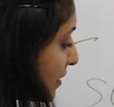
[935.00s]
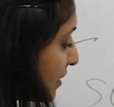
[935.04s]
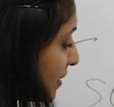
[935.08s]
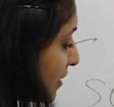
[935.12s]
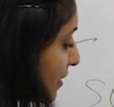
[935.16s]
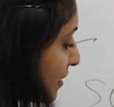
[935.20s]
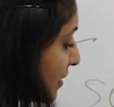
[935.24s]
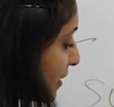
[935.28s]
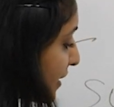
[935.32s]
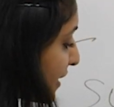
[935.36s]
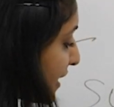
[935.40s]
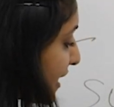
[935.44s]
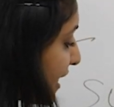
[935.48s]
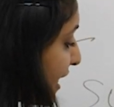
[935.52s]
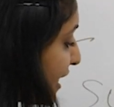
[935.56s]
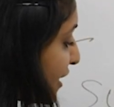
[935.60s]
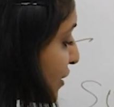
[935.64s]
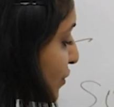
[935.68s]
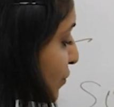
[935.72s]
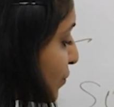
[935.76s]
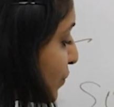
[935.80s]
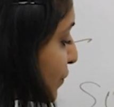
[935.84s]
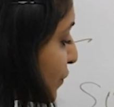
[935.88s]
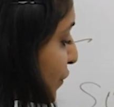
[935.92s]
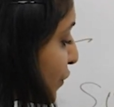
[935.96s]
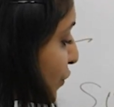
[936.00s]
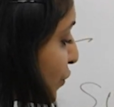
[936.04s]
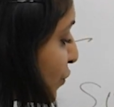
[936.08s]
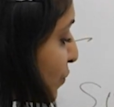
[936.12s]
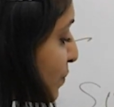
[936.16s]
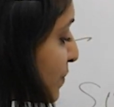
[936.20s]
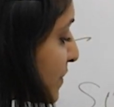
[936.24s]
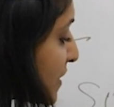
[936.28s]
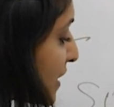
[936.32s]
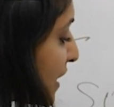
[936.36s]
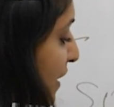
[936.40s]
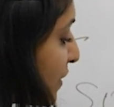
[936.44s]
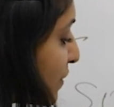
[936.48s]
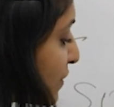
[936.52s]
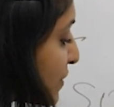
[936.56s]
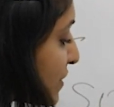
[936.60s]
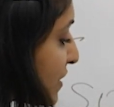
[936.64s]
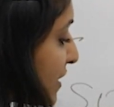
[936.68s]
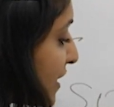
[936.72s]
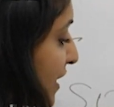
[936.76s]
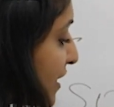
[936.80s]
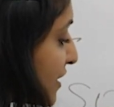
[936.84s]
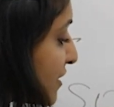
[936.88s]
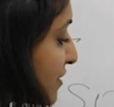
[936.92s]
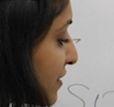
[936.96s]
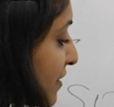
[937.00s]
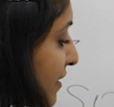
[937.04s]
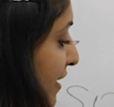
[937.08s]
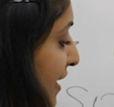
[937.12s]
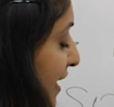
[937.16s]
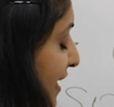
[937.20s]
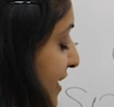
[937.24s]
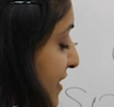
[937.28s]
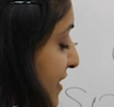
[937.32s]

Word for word: uh, ketone group COCH3